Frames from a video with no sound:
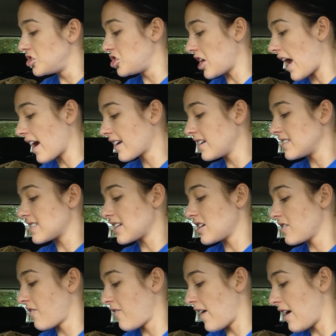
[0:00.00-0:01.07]
jackets I
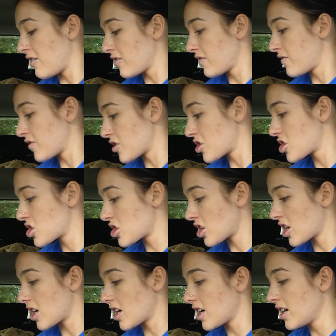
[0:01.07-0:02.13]
found for
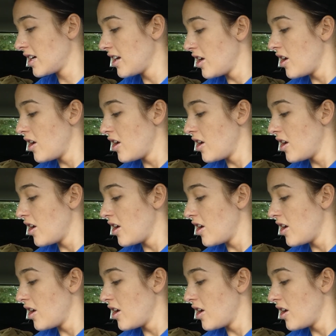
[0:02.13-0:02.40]
sure.